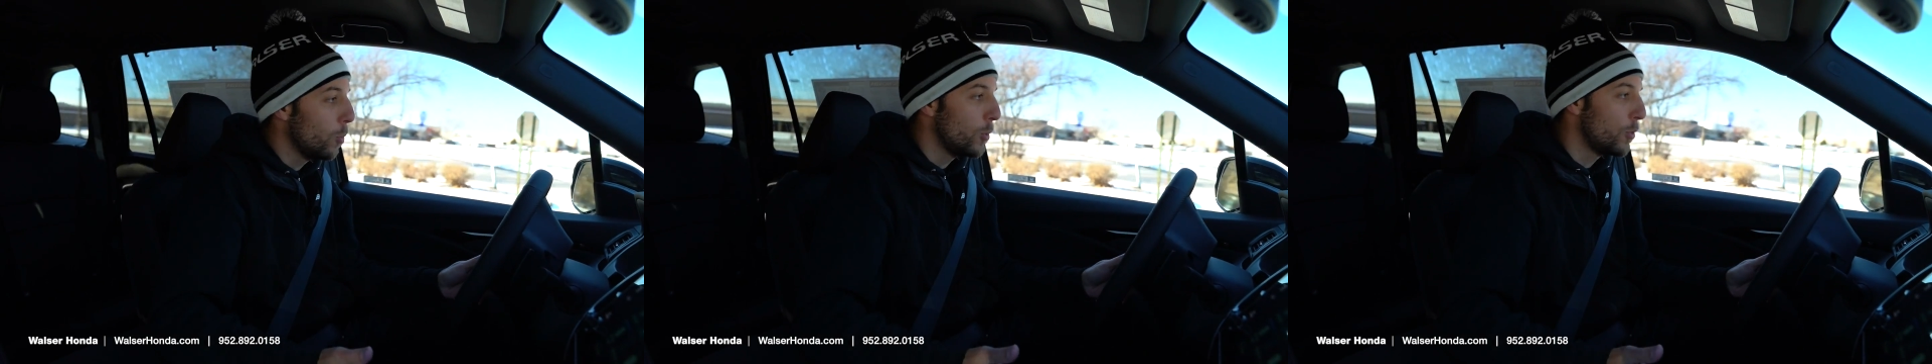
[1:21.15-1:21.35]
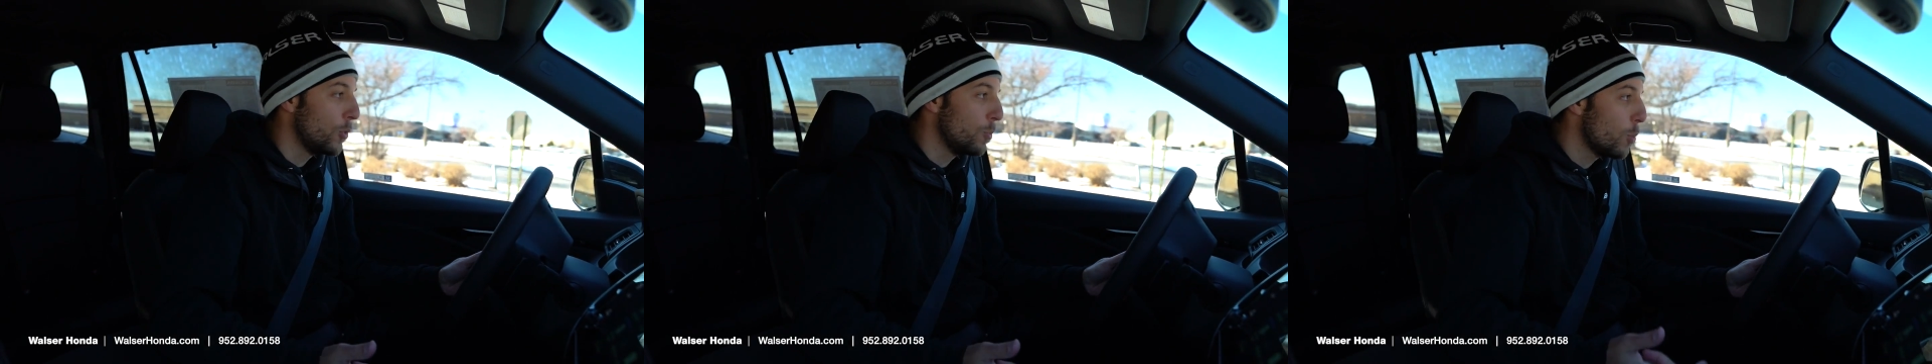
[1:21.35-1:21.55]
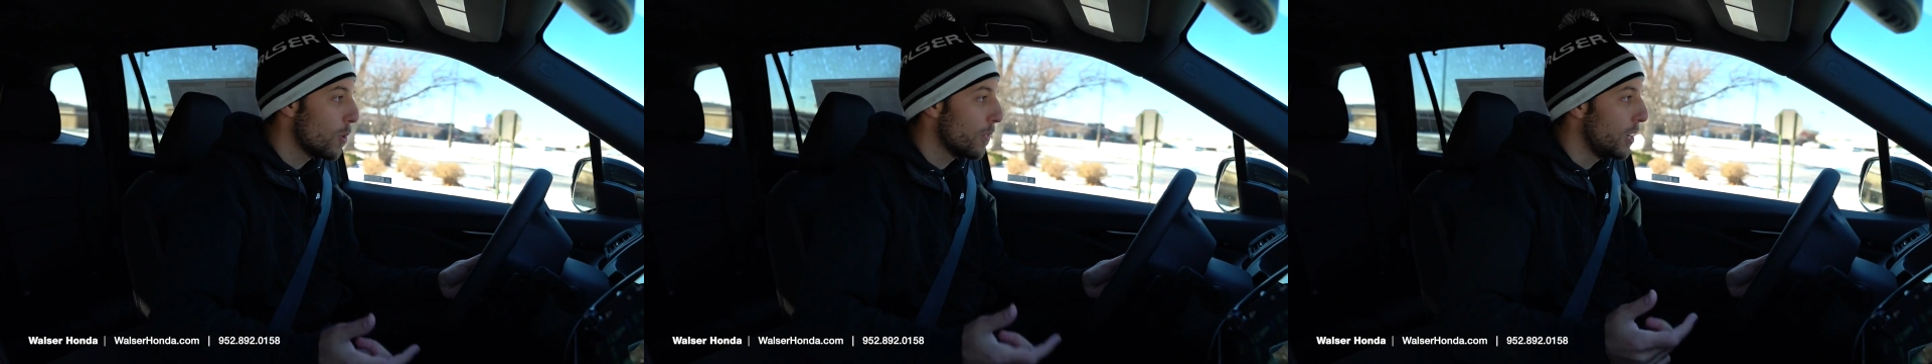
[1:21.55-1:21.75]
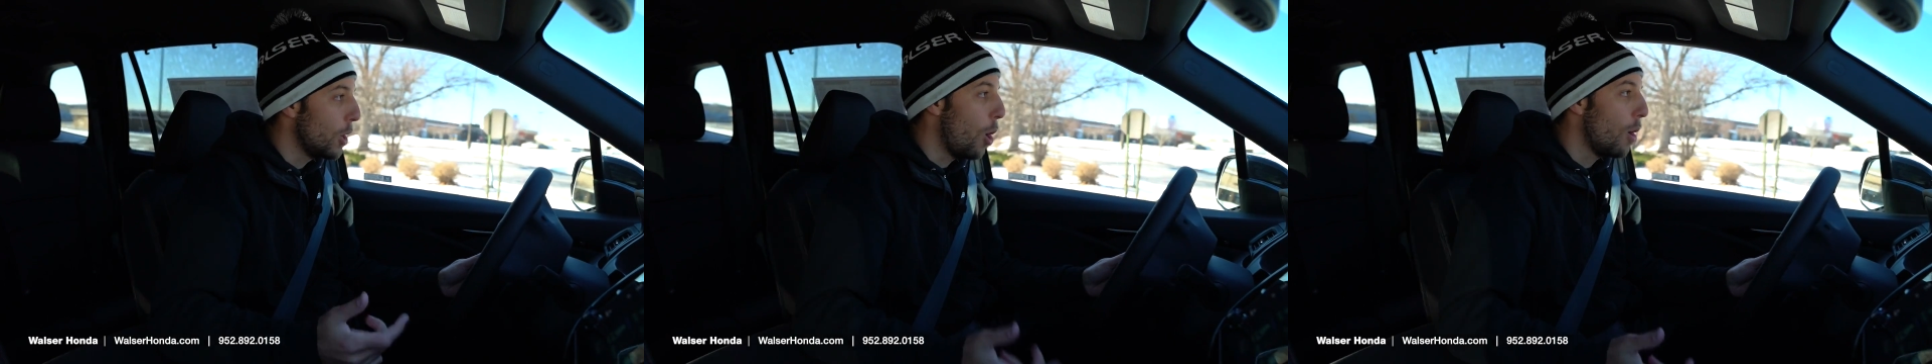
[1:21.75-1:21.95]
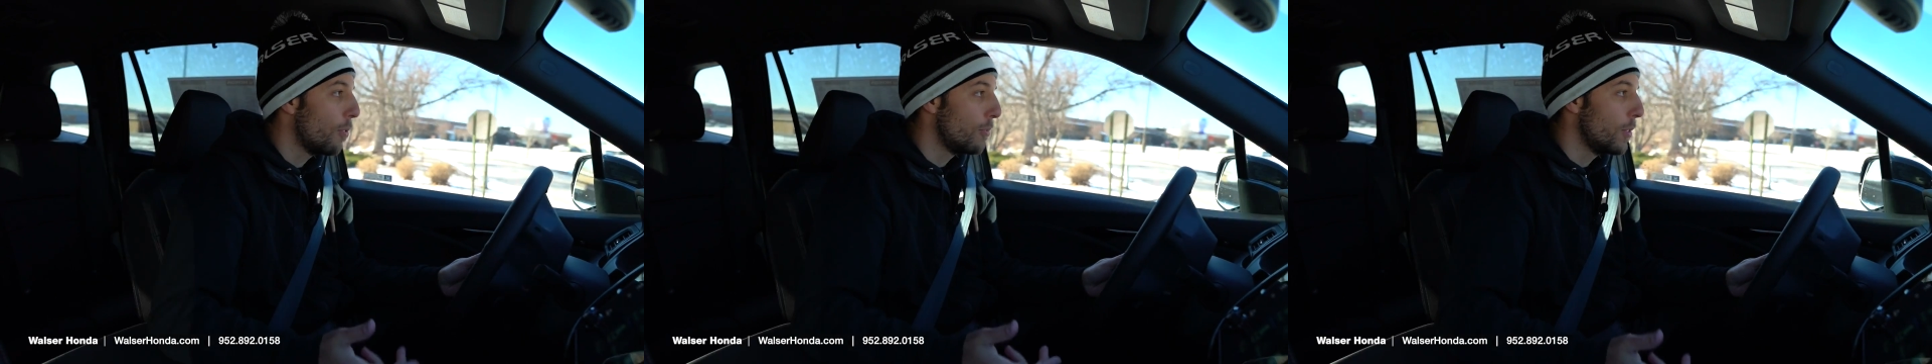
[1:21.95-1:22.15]
which is more of an
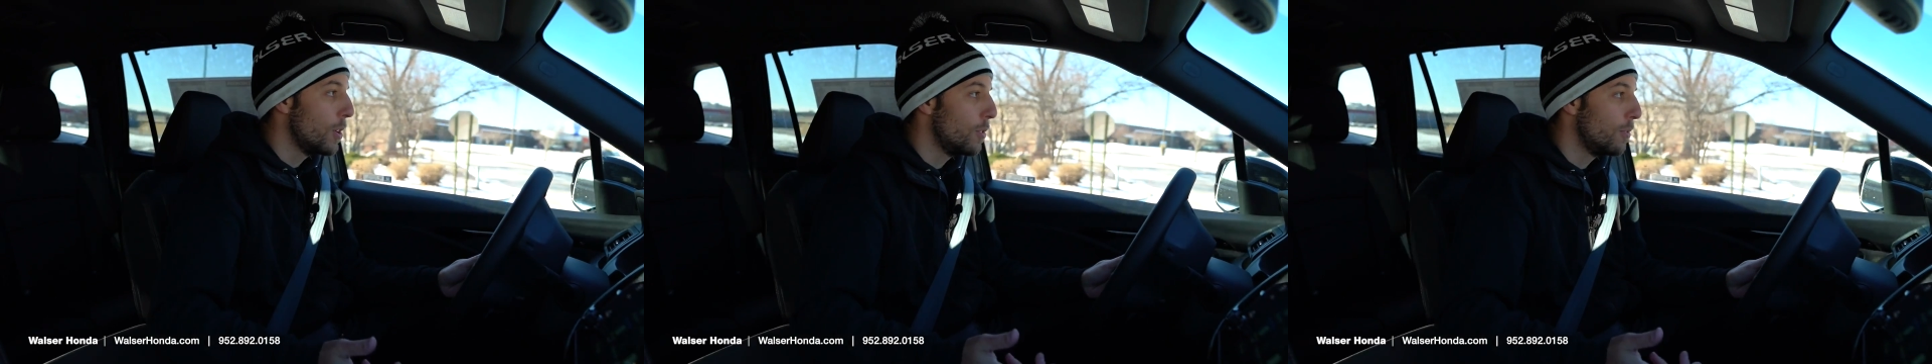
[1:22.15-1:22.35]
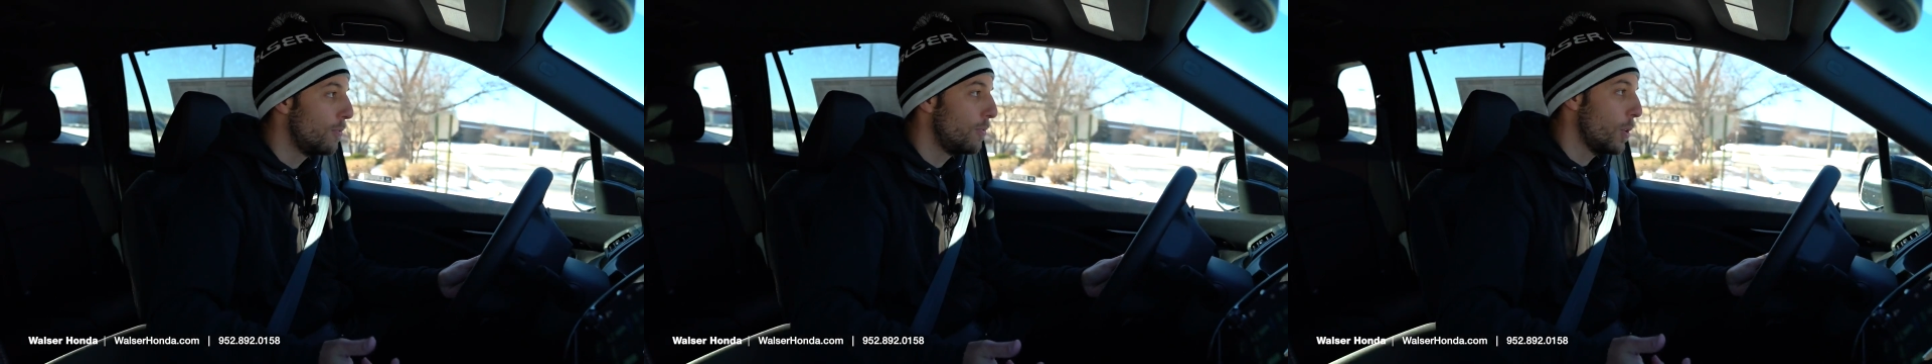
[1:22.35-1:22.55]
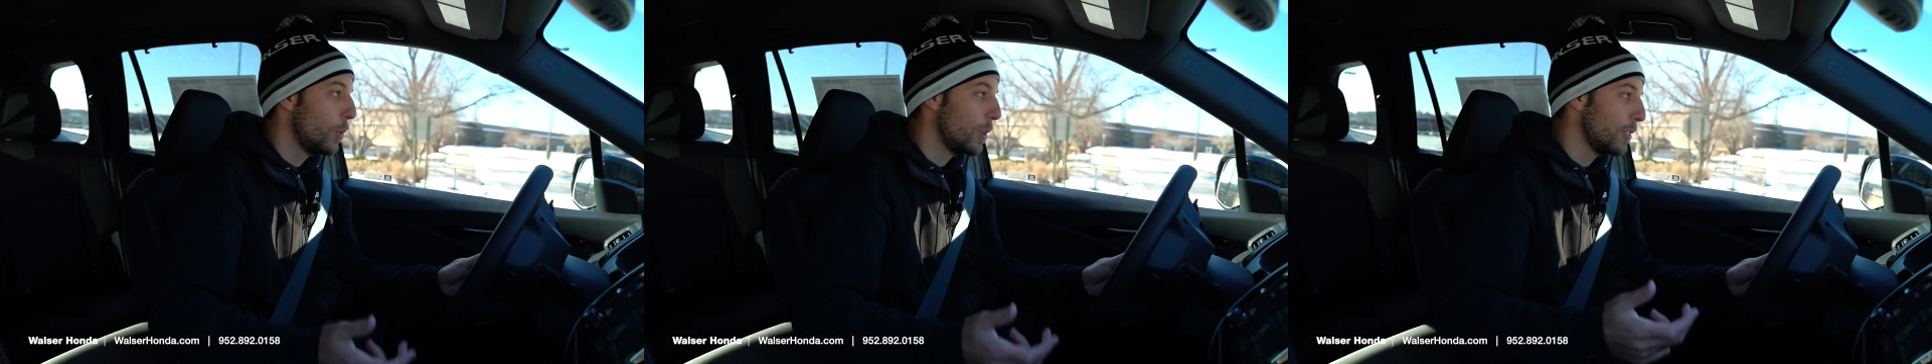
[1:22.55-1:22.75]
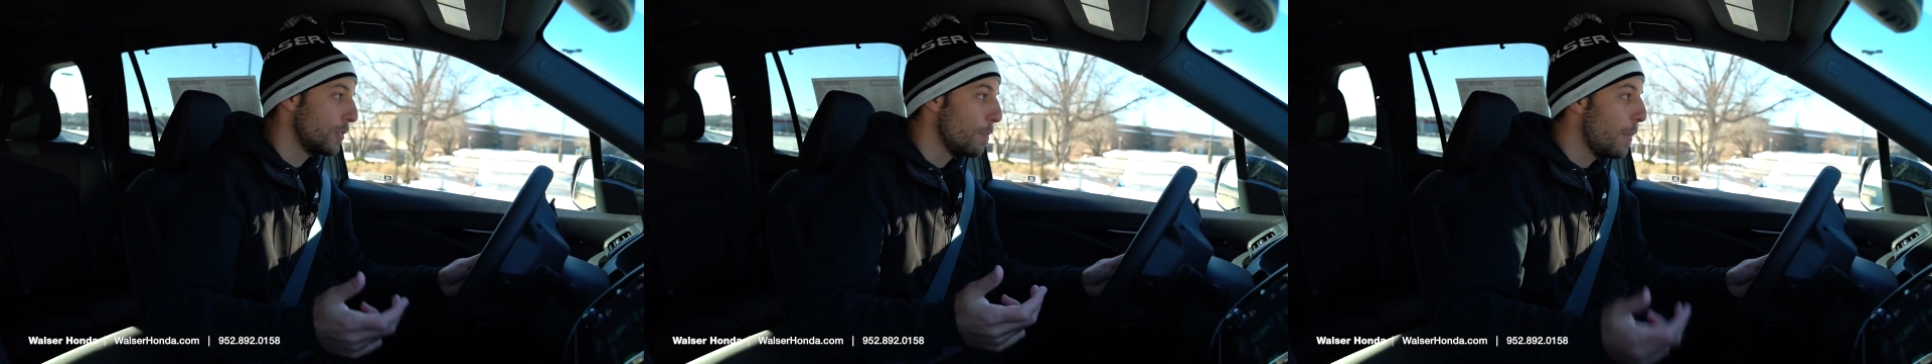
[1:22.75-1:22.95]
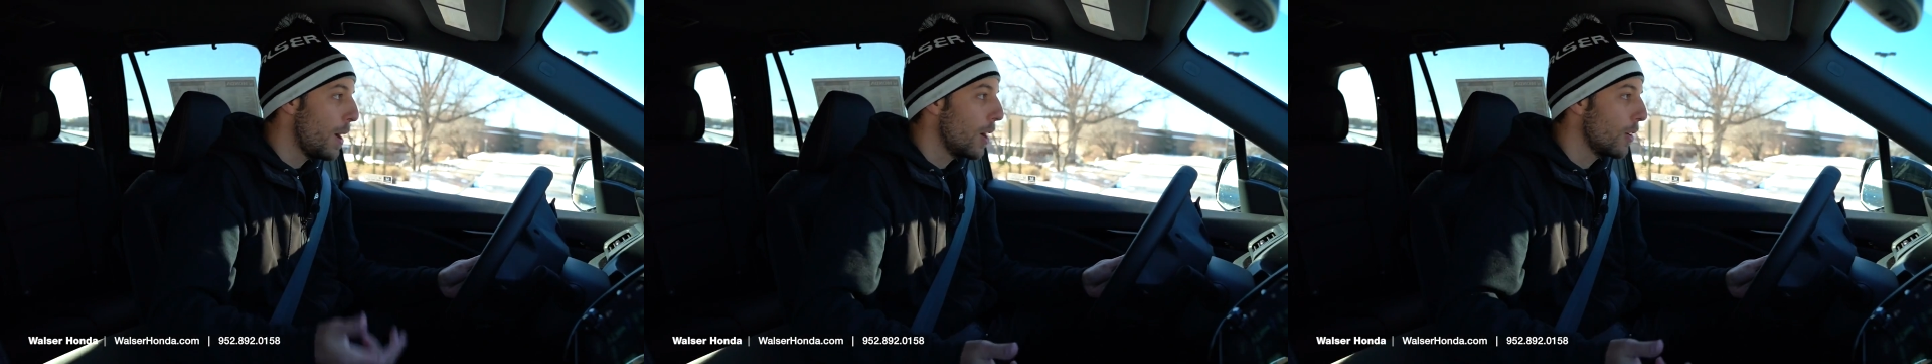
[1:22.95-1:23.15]
off-road focused
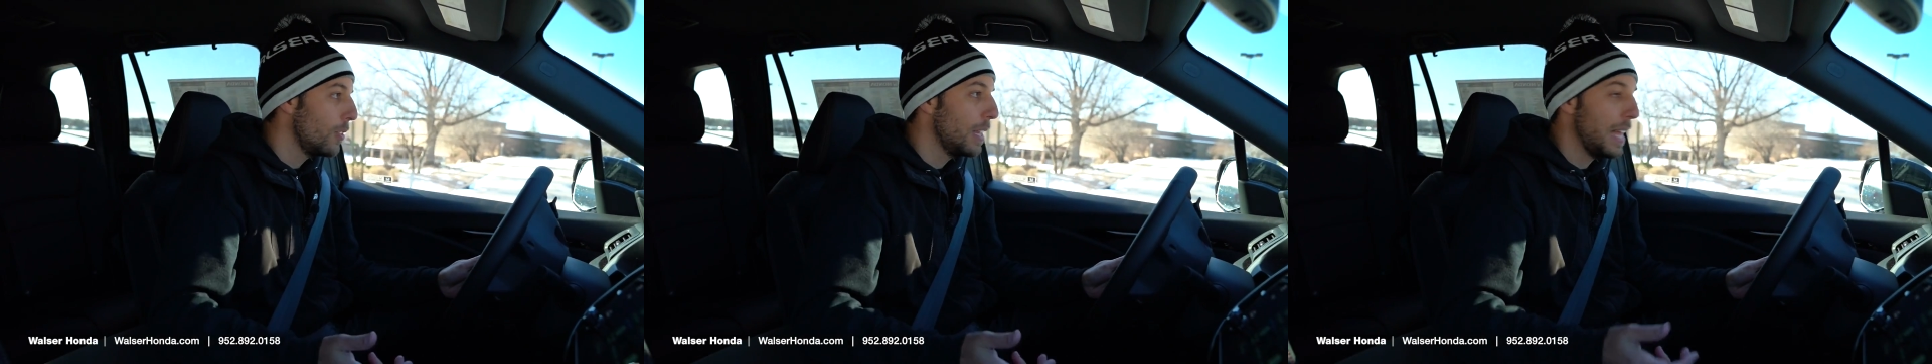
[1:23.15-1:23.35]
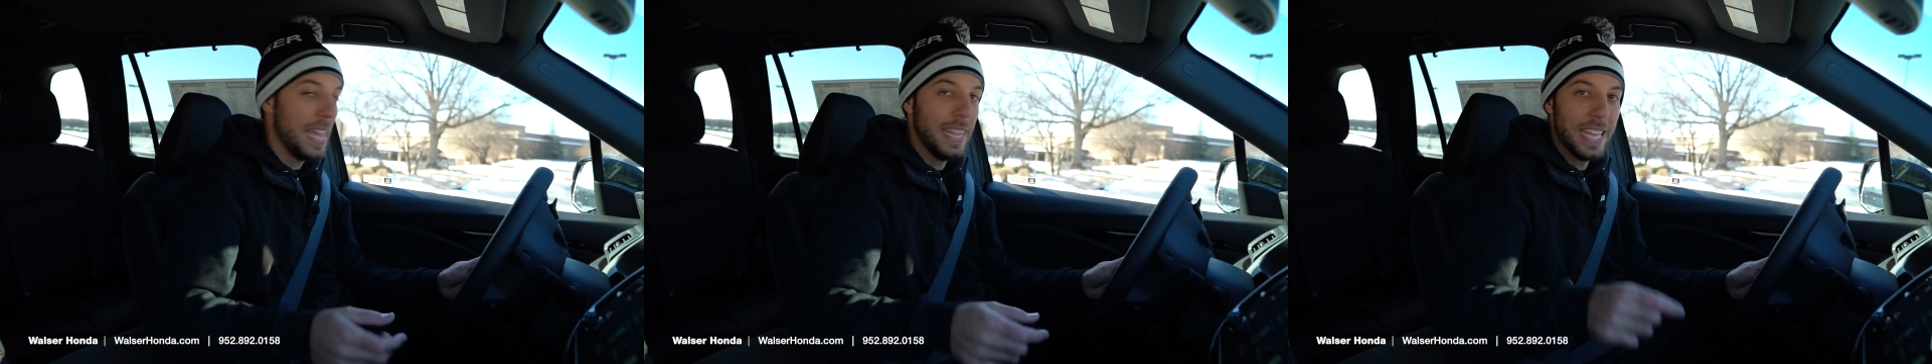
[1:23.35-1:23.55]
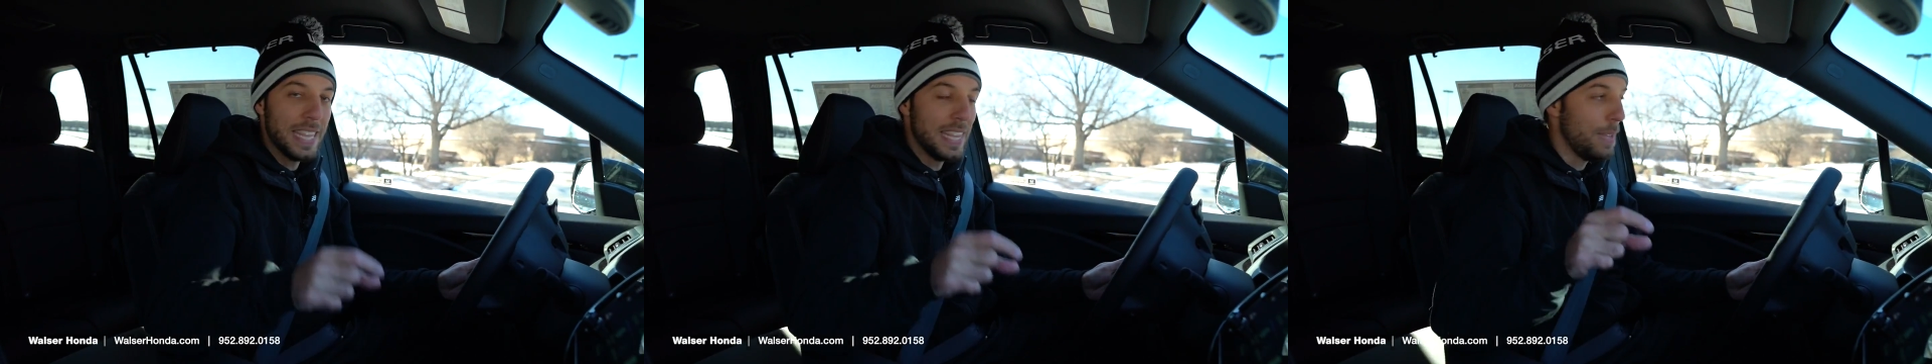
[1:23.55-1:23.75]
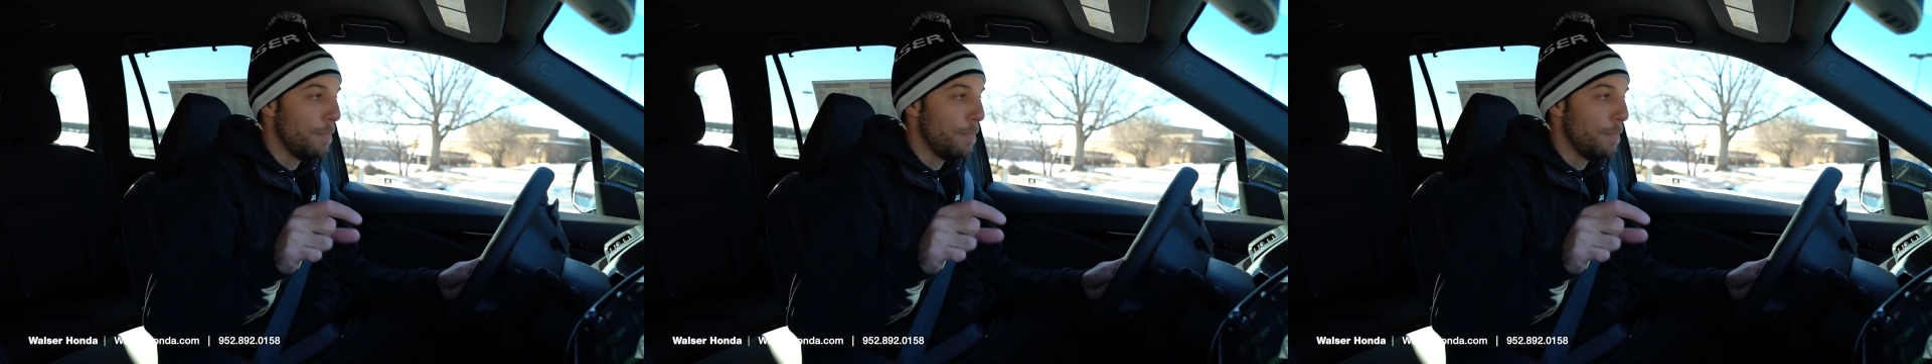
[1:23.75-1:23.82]
model, and then